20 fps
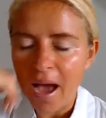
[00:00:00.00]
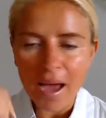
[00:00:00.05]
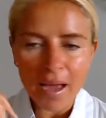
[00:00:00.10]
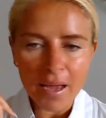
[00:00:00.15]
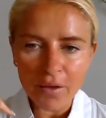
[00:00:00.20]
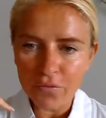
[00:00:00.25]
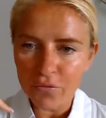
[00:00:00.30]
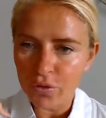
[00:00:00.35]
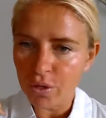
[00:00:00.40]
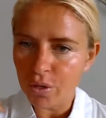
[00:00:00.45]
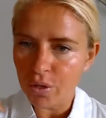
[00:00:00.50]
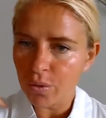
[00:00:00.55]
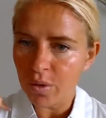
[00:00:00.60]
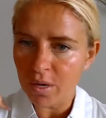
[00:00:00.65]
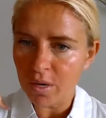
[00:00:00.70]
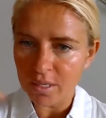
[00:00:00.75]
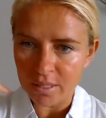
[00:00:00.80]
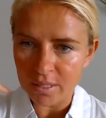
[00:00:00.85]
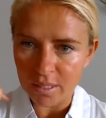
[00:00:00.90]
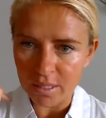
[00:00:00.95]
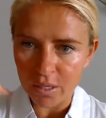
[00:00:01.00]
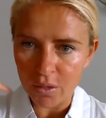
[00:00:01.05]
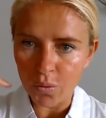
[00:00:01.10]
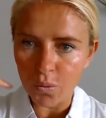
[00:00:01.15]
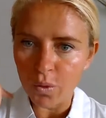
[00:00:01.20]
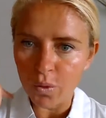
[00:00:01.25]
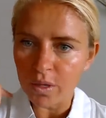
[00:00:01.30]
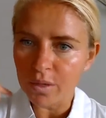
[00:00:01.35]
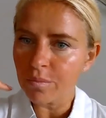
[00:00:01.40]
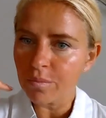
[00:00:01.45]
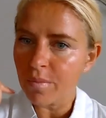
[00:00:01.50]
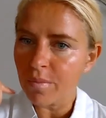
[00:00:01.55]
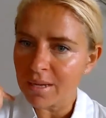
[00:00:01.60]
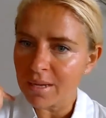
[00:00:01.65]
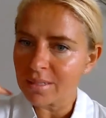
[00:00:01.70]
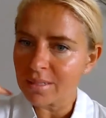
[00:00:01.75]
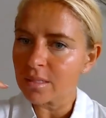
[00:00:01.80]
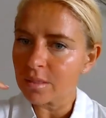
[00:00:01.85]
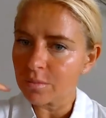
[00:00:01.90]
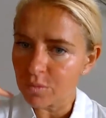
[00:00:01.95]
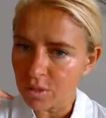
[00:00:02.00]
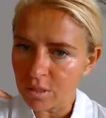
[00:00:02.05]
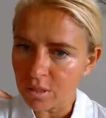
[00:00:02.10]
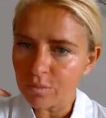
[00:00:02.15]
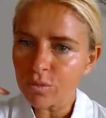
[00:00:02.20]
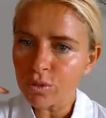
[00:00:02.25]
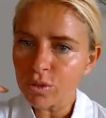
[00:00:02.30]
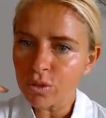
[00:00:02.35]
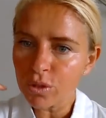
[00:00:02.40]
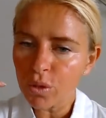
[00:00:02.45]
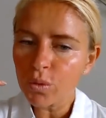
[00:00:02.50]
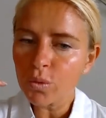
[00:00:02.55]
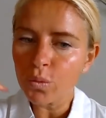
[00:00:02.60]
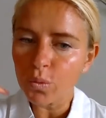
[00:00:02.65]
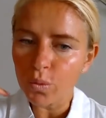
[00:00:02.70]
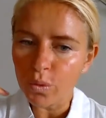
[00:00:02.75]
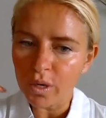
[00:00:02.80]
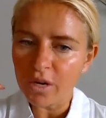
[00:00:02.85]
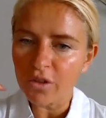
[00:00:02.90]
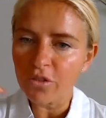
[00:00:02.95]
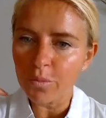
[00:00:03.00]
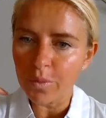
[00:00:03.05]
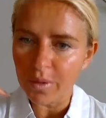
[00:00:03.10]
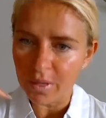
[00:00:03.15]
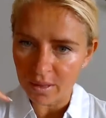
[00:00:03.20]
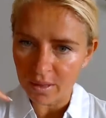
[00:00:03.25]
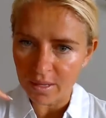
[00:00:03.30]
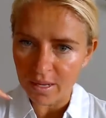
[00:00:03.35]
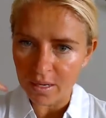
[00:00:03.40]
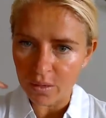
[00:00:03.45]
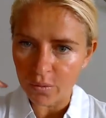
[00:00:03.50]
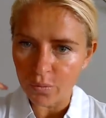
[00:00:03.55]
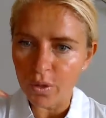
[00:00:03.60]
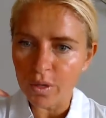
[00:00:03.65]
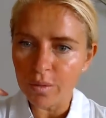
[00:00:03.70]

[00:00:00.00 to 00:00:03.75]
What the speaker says: I have no idea what my symptoms would have been like,